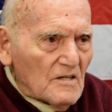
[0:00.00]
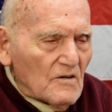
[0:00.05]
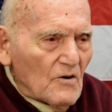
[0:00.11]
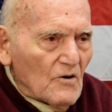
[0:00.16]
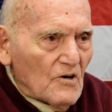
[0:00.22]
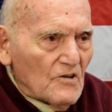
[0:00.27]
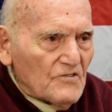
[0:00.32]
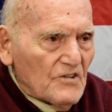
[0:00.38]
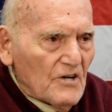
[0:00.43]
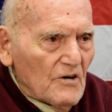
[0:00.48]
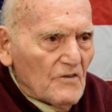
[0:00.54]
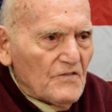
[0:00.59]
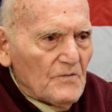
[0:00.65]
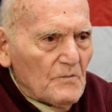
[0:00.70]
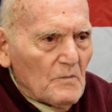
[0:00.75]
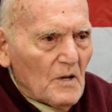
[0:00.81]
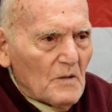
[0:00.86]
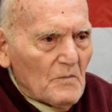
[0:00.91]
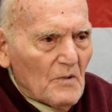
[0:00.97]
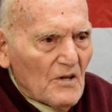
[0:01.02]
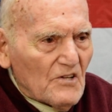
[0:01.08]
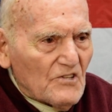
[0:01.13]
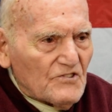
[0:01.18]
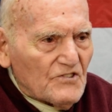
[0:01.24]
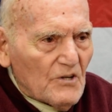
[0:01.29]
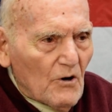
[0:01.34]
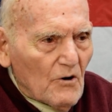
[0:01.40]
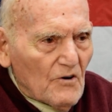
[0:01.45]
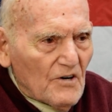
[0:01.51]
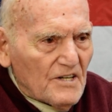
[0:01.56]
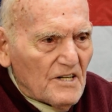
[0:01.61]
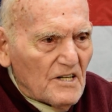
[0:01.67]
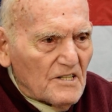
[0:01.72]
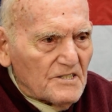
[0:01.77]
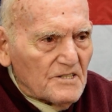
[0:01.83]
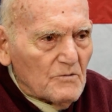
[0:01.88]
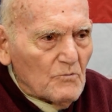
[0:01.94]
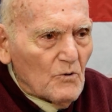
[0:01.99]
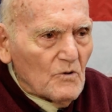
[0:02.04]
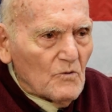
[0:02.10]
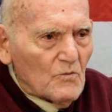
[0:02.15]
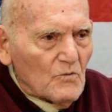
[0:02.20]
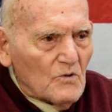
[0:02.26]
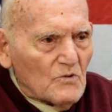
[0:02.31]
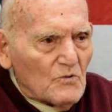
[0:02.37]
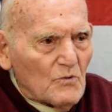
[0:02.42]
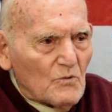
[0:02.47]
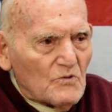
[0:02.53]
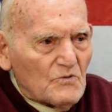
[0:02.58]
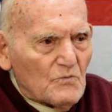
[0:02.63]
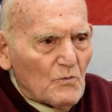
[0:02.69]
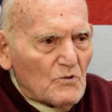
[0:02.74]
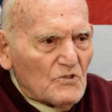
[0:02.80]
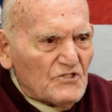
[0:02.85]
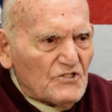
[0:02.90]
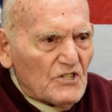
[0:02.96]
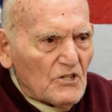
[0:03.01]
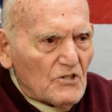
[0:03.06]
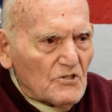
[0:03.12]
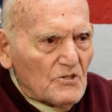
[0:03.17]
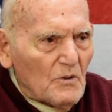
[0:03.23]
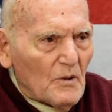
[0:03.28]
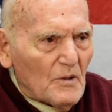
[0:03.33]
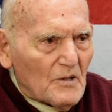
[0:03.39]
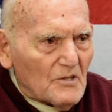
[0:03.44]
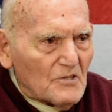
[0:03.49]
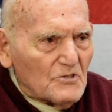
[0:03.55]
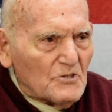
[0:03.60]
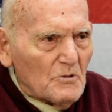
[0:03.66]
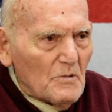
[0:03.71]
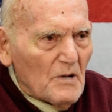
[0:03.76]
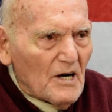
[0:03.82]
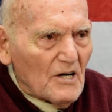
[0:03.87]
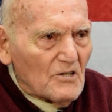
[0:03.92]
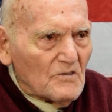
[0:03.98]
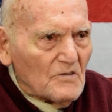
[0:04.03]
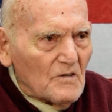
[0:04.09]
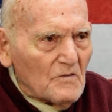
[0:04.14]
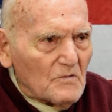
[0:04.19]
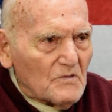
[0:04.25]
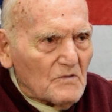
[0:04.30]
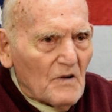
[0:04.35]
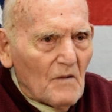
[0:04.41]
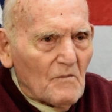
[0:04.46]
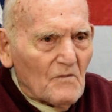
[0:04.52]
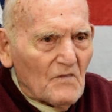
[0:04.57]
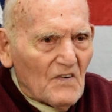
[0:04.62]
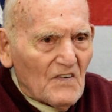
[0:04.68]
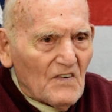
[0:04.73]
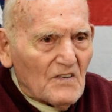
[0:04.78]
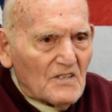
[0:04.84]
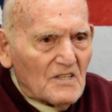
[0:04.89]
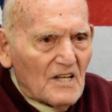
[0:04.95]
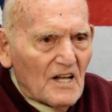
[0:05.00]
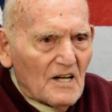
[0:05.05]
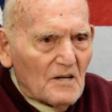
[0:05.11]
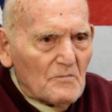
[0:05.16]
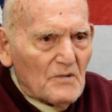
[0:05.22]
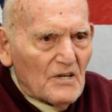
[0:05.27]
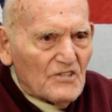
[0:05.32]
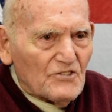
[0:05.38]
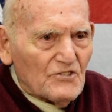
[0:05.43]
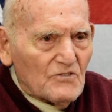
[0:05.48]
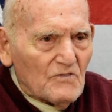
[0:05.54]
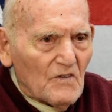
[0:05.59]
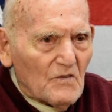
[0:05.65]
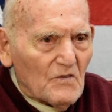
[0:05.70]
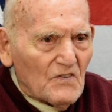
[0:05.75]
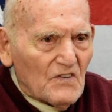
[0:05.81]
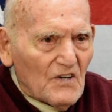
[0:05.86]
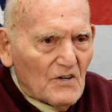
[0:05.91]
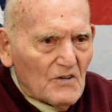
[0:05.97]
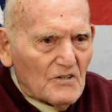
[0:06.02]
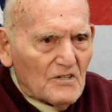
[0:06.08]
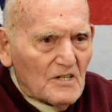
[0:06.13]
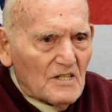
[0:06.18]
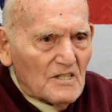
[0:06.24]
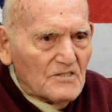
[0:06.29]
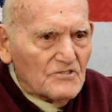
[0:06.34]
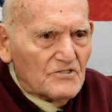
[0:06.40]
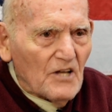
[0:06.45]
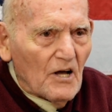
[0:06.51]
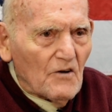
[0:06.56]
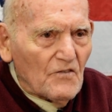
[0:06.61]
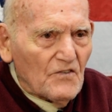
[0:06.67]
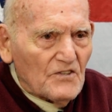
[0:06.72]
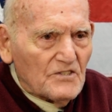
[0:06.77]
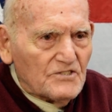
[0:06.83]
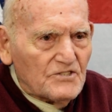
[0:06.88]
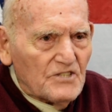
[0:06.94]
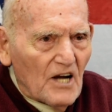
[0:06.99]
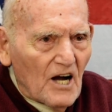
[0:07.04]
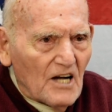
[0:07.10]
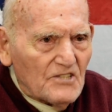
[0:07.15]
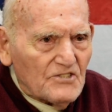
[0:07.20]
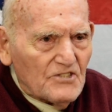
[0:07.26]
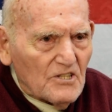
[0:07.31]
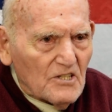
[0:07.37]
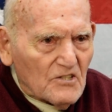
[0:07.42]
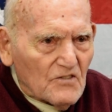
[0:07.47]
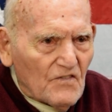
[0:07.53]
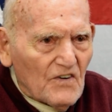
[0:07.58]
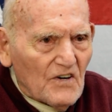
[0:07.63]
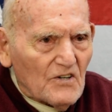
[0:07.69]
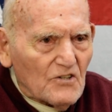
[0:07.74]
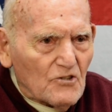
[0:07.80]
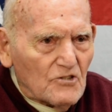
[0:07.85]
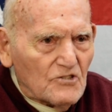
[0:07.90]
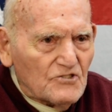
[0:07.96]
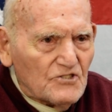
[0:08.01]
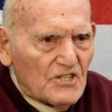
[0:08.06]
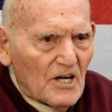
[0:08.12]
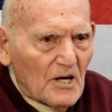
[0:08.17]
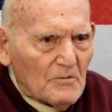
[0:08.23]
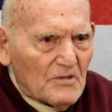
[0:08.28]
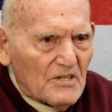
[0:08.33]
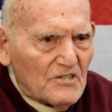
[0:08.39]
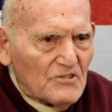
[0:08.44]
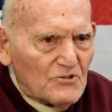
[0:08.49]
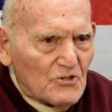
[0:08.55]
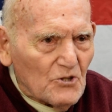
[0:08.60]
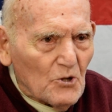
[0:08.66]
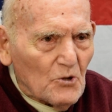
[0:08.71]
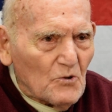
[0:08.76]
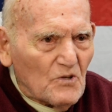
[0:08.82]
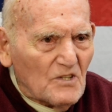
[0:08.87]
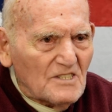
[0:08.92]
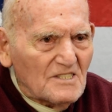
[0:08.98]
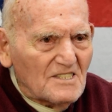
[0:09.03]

Well, my mother said, all right, honey, we'll see you tomorrow. I'm very glad I met you. I'm very good. John did a very good job getting you.